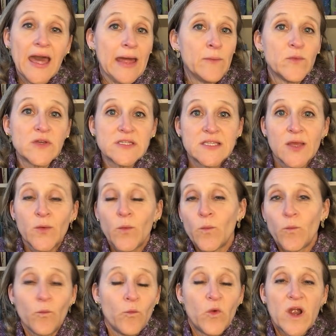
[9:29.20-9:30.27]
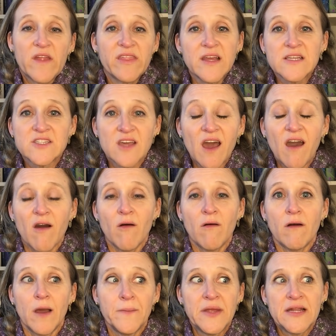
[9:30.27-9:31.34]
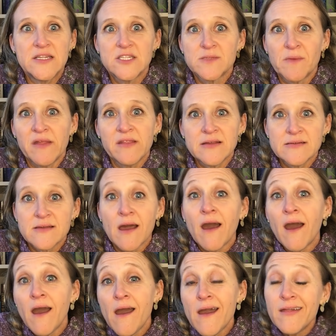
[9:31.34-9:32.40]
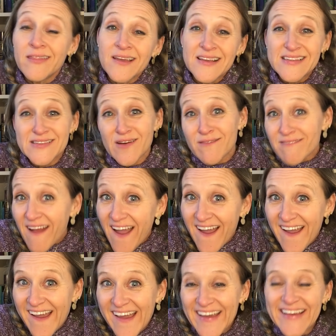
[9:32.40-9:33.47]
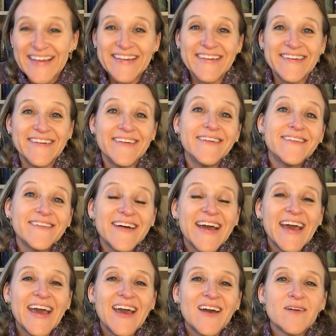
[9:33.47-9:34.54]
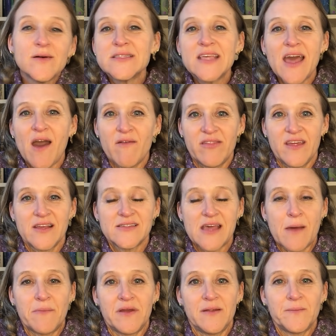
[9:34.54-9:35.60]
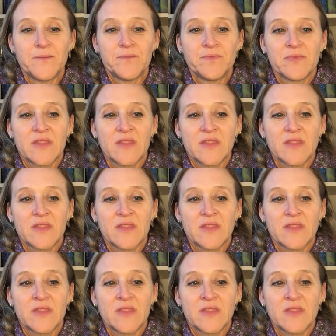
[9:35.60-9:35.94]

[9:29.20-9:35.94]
and we'll see where things go. I mean, I just met this guy, I think he's all right, you know. We'll see how things happen.